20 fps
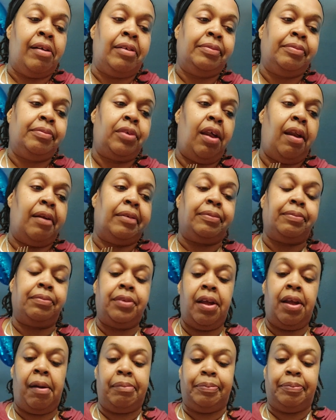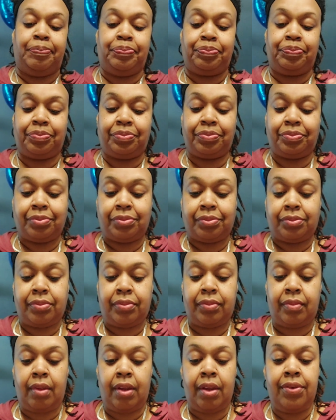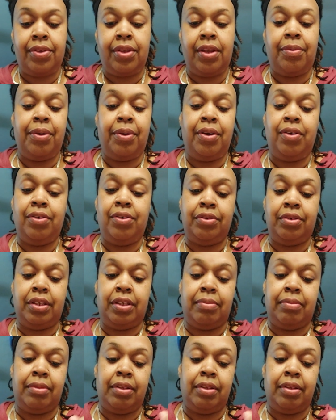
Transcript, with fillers: But yeah. So we're gonna do some